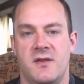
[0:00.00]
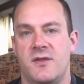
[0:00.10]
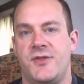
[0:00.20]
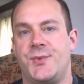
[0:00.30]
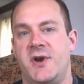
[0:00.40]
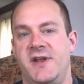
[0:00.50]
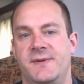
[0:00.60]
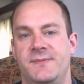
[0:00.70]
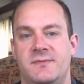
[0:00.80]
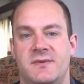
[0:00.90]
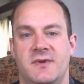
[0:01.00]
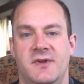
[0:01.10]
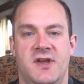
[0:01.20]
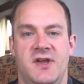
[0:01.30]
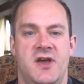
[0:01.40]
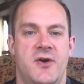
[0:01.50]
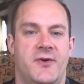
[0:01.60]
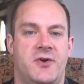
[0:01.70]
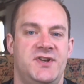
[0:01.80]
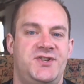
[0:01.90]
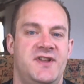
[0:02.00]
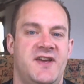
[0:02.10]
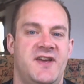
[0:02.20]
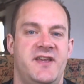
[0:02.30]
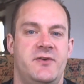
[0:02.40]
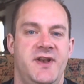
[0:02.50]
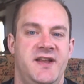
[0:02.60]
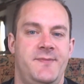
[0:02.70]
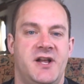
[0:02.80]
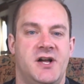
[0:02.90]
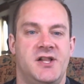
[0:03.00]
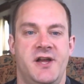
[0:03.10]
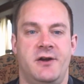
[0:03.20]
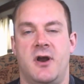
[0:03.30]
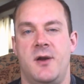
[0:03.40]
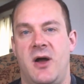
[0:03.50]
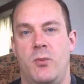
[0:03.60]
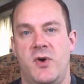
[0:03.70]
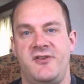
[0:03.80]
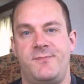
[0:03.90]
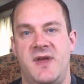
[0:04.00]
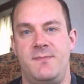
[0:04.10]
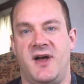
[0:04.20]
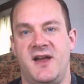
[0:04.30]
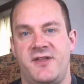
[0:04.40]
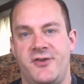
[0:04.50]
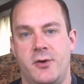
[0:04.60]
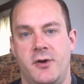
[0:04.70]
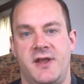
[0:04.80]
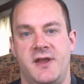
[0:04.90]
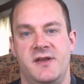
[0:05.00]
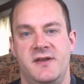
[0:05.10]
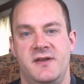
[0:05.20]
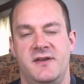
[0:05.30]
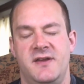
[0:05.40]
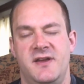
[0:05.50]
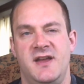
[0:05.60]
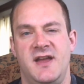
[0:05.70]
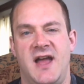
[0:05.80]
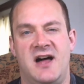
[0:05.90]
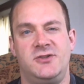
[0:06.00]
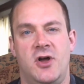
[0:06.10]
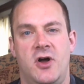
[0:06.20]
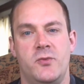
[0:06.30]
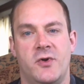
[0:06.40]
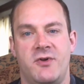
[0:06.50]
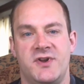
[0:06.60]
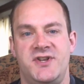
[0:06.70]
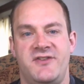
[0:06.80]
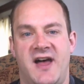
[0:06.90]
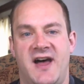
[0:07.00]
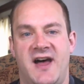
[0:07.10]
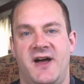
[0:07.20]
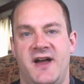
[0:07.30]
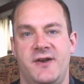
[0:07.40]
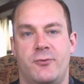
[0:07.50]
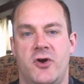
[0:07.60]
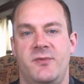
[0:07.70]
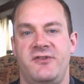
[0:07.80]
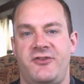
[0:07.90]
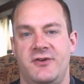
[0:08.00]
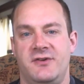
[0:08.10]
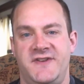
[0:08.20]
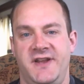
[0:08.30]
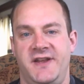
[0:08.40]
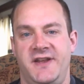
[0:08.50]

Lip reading: 3. For Christians, I think we need to be clearer about what is meant by authority. How long will Christians hide behind Romans 13?